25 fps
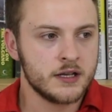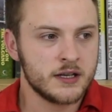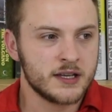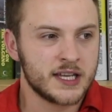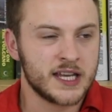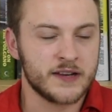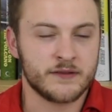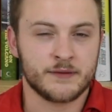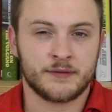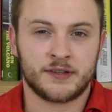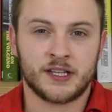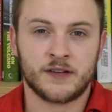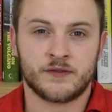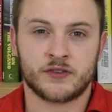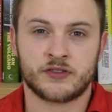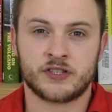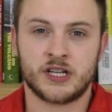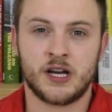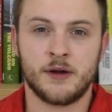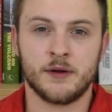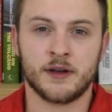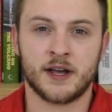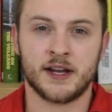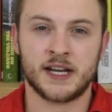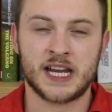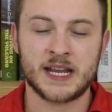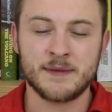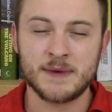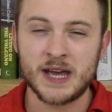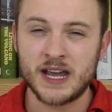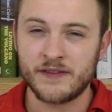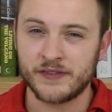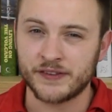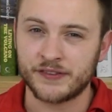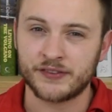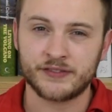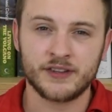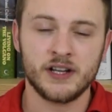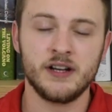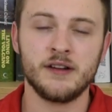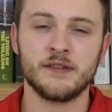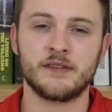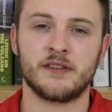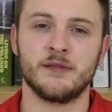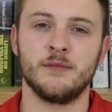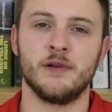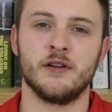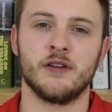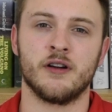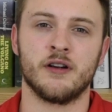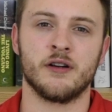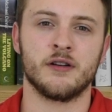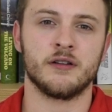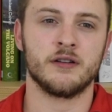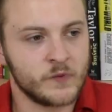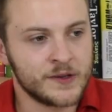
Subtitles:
given himself a shout again. He may even start tomorrow.